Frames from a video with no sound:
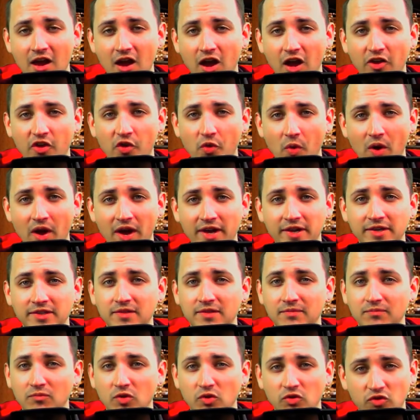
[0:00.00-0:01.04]

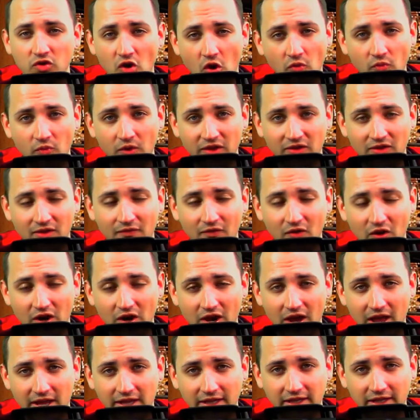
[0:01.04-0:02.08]
Otherwise, don't rate them very
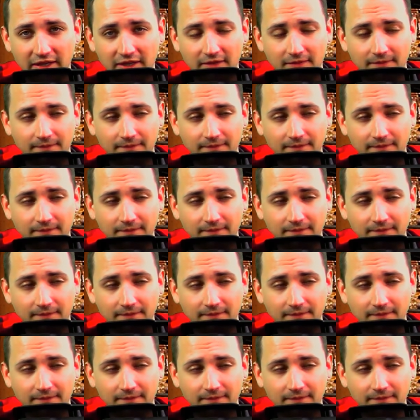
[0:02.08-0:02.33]
highly.